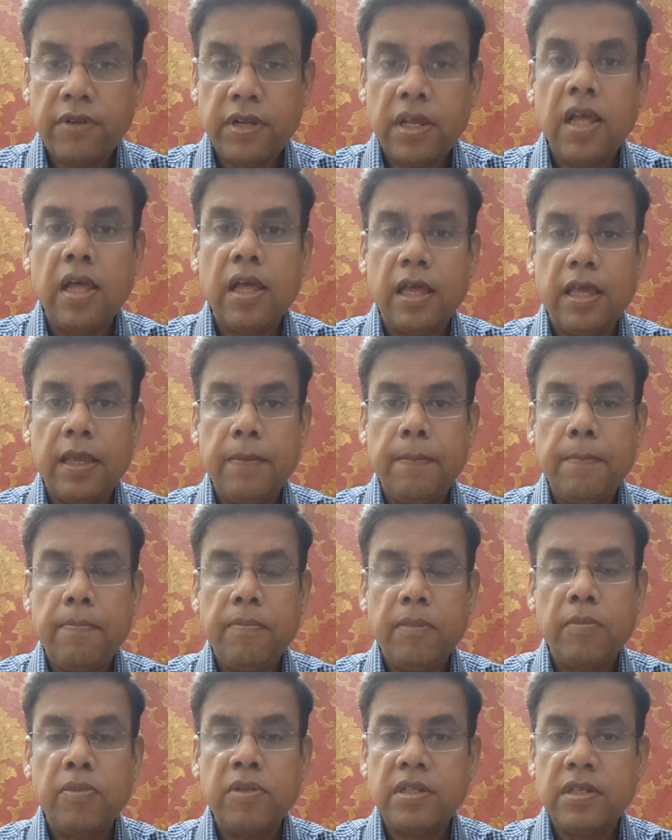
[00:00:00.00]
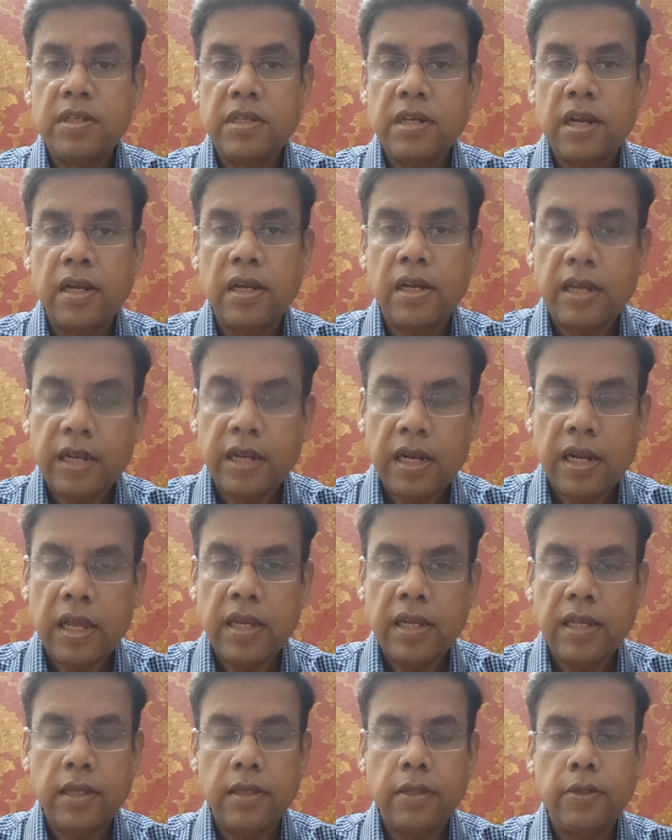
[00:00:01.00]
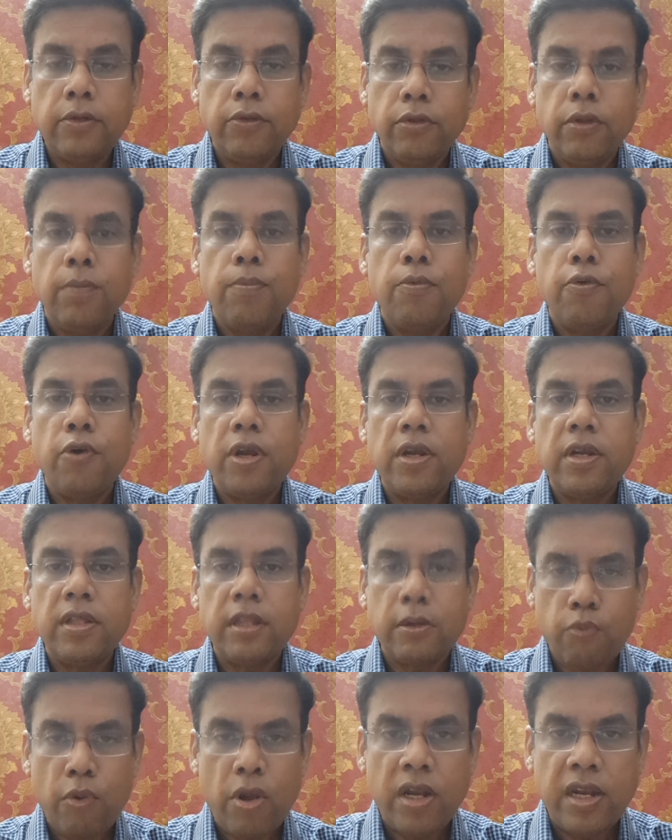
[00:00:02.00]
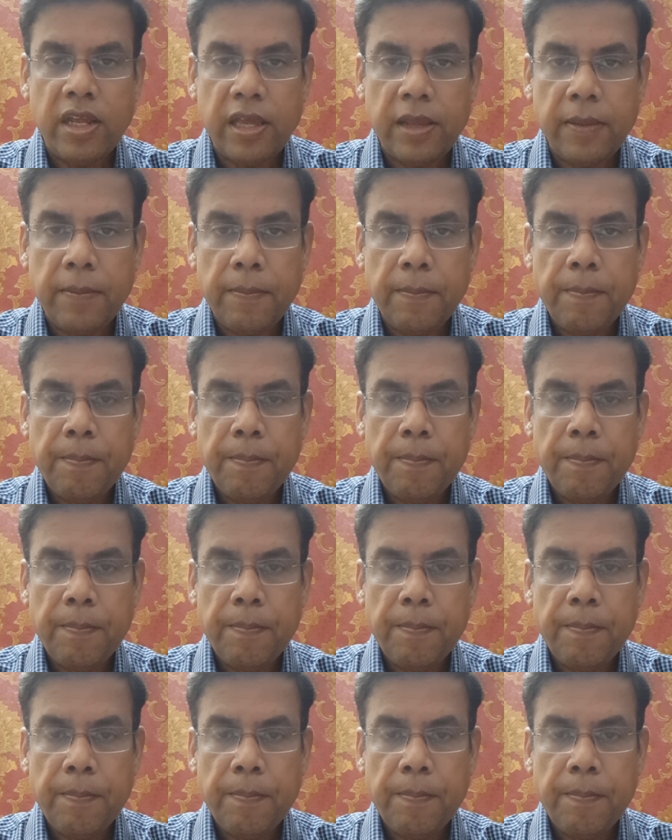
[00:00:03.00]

time, the business started declining to the point that one day,